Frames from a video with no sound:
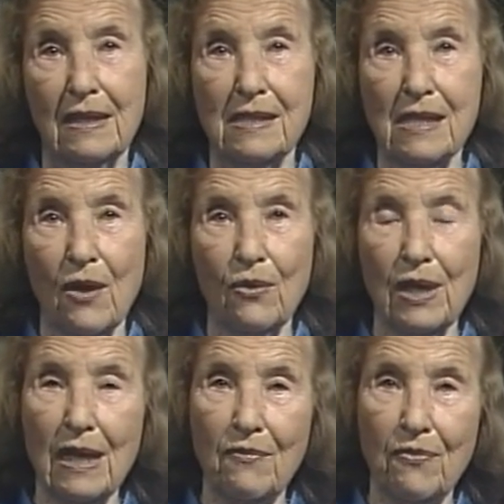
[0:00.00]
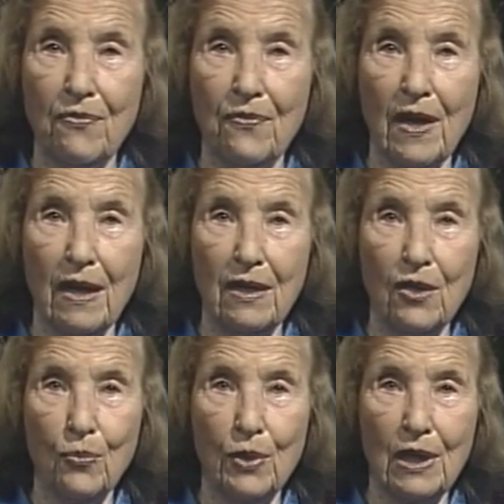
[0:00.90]
So if
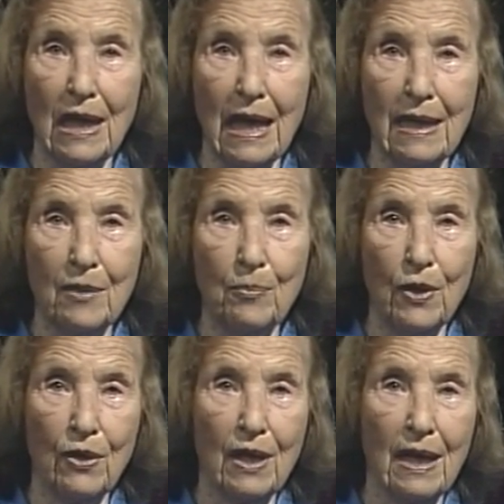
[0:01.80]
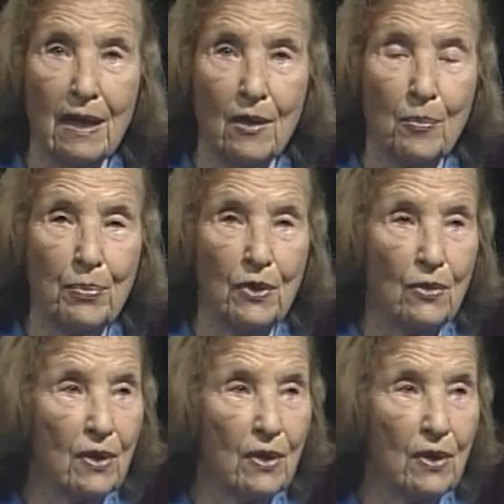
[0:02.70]
you would like more help, you